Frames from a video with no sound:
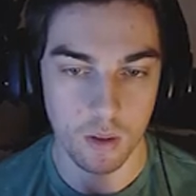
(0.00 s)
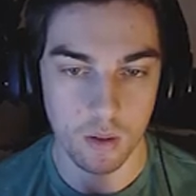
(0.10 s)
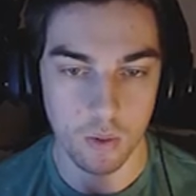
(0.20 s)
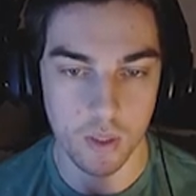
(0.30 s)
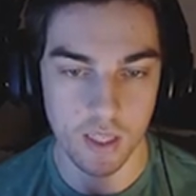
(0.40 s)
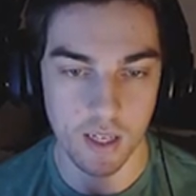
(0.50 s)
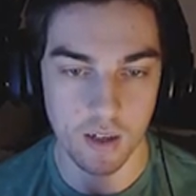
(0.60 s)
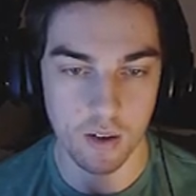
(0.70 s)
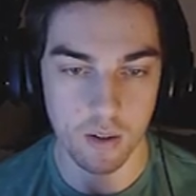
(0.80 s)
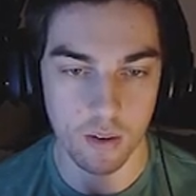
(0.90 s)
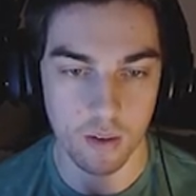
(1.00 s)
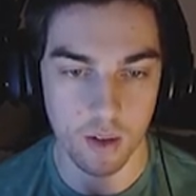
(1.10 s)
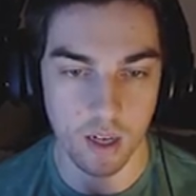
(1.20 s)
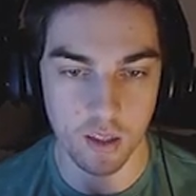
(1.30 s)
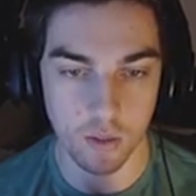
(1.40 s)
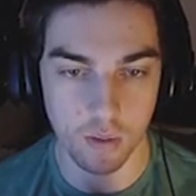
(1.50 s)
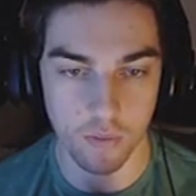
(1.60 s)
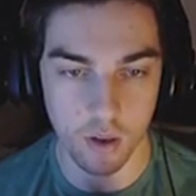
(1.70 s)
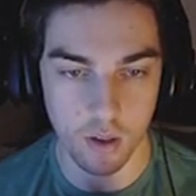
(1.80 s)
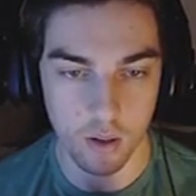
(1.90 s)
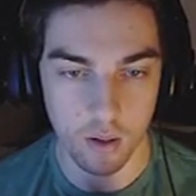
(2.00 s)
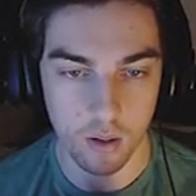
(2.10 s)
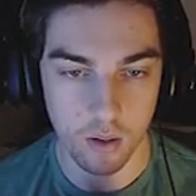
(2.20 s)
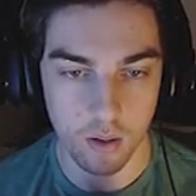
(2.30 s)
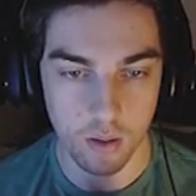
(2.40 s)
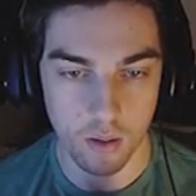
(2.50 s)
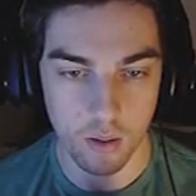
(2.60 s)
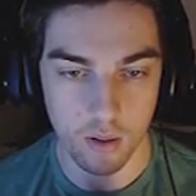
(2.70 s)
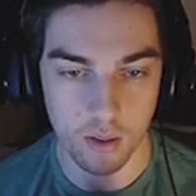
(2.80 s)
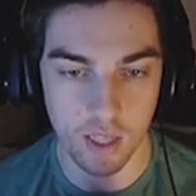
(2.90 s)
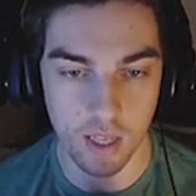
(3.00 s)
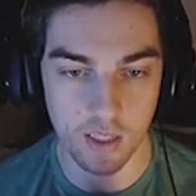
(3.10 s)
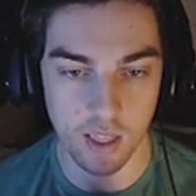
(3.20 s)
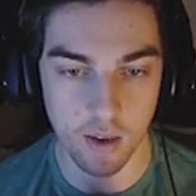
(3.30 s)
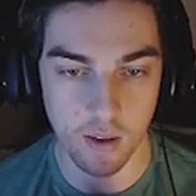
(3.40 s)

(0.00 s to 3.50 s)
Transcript: Where's that guy gone? Okay, what the fuck? He's there, he's there.